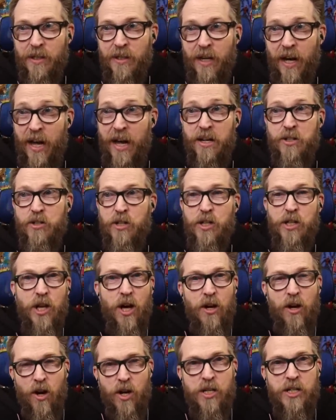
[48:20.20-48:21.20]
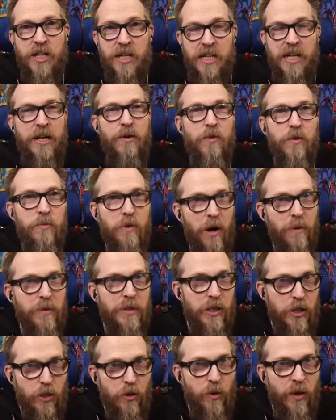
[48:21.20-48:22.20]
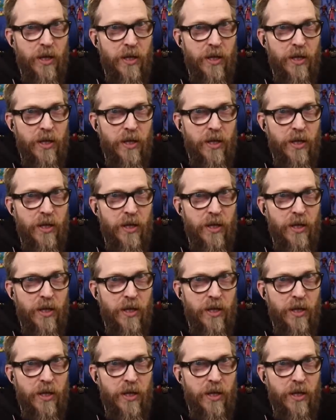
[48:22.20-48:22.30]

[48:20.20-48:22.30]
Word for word: I actually thought RTD would probably do